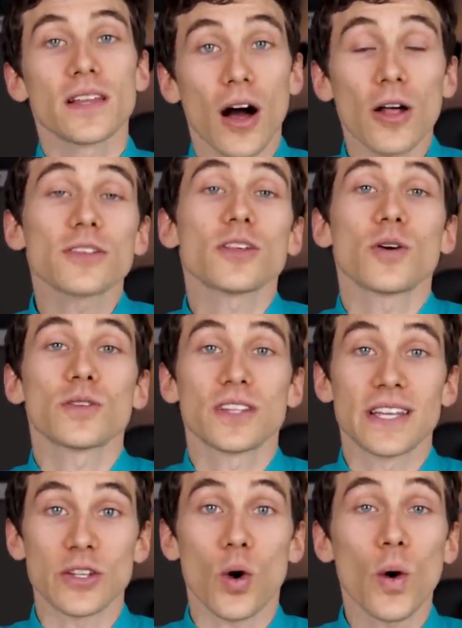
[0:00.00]
Also,
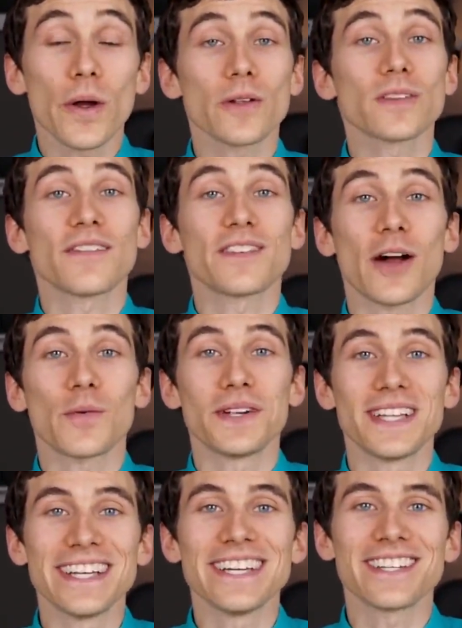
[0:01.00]
these oils have now
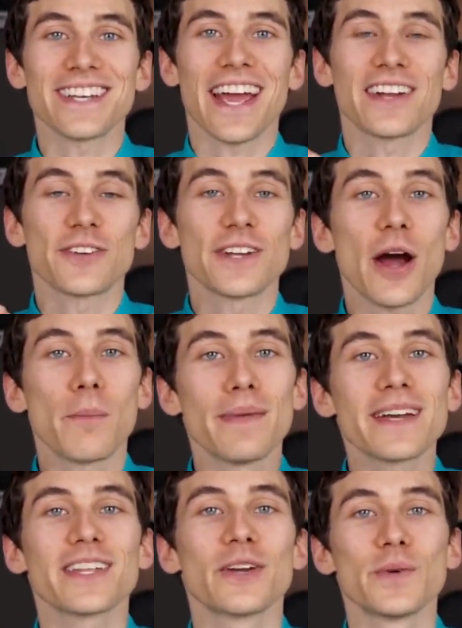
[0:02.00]
released and are now
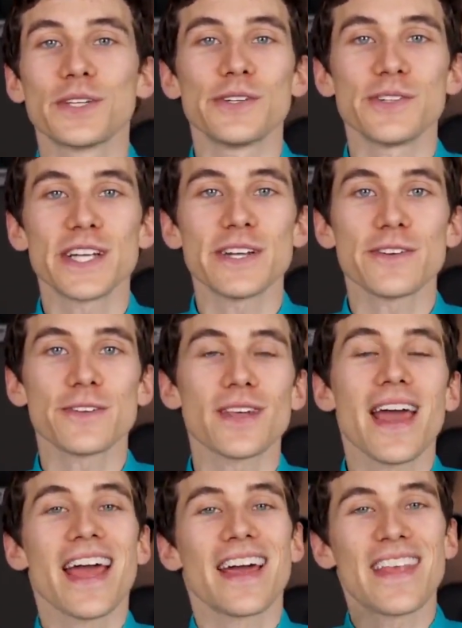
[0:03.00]
mixing with your tears,
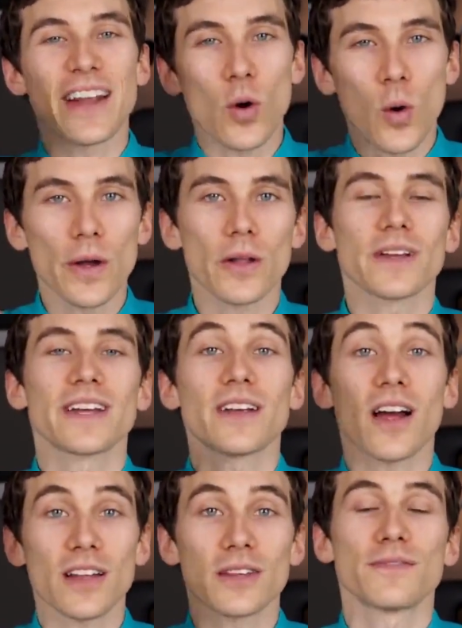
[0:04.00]
and that oil can
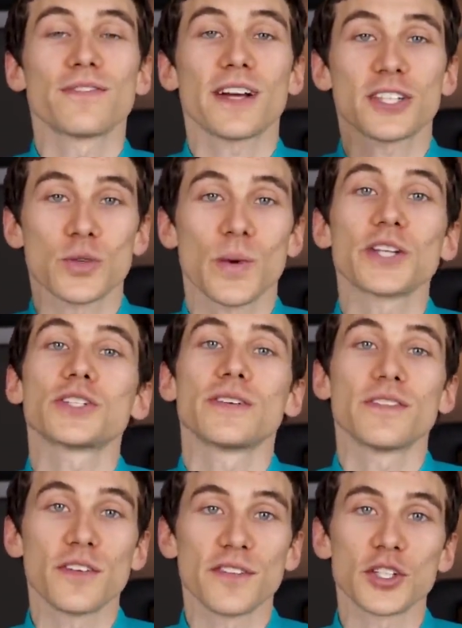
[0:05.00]
cause some fluctuation
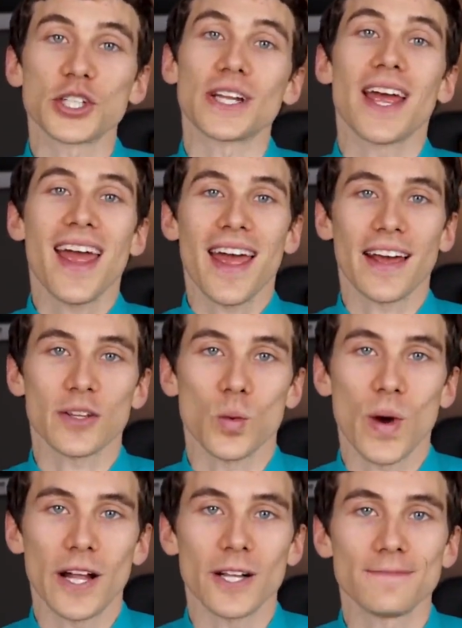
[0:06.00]
of your vision as
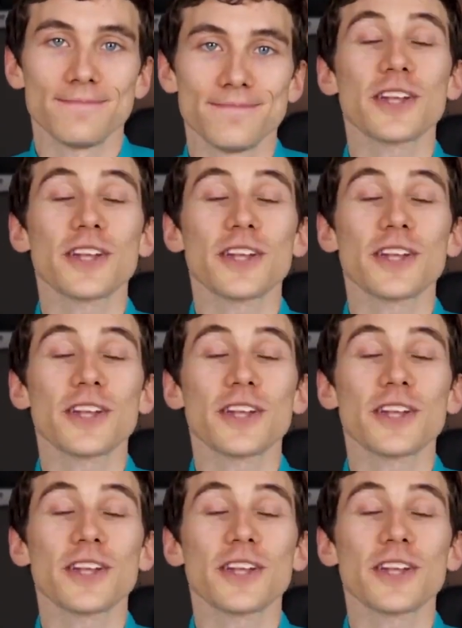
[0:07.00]
well.